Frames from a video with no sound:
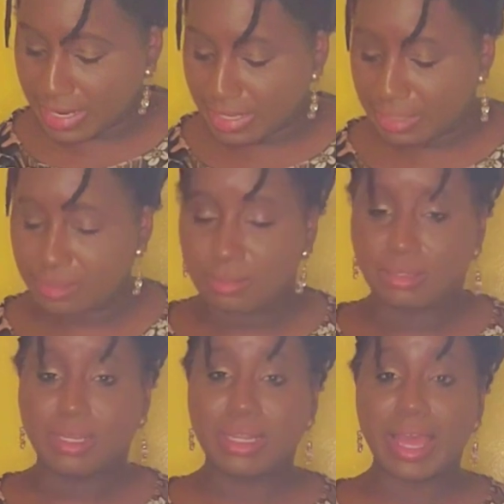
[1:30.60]
a
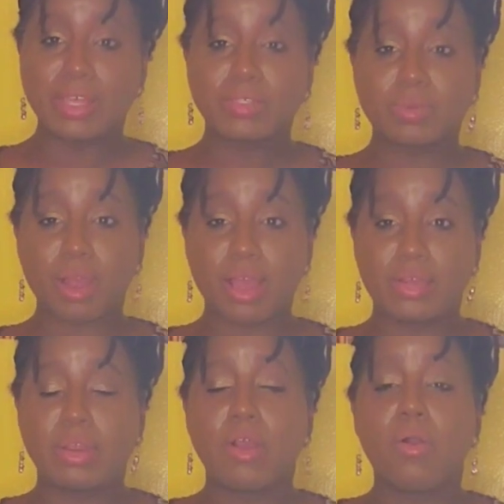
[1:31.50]
glass
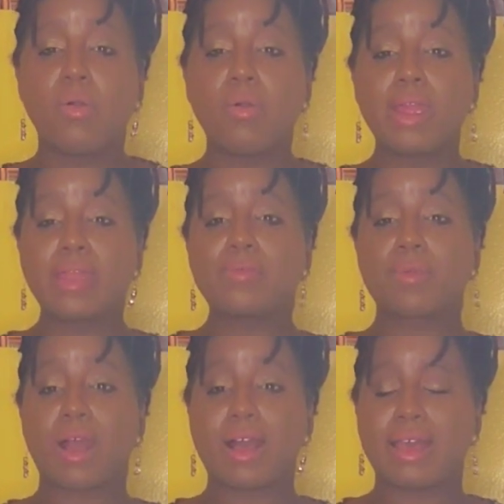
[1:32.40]
rod or a
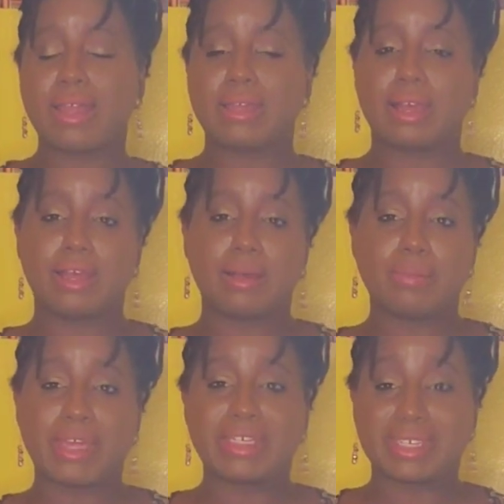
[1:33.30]
rod
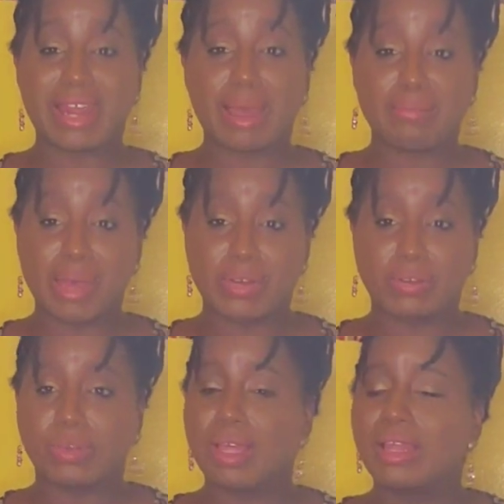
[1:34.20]
that is not
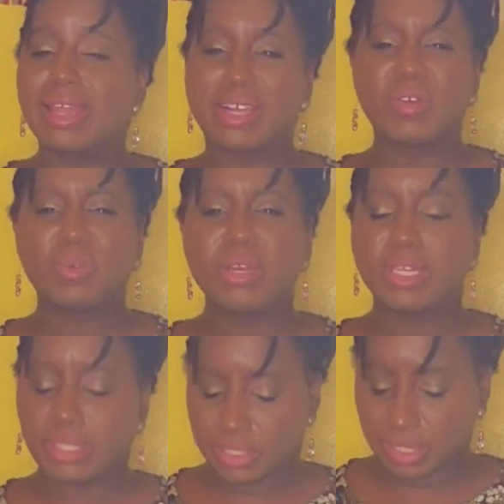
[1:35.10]
metal, like a
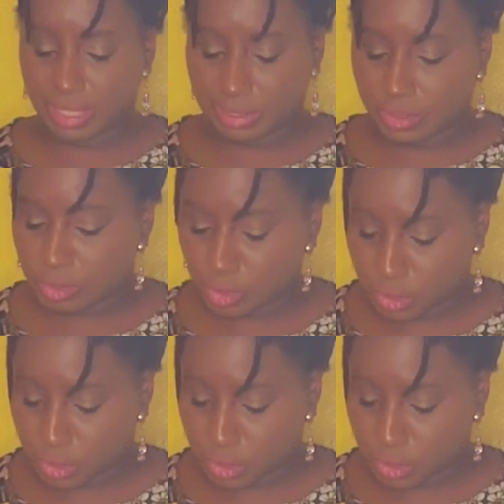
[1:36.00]
wooden stick to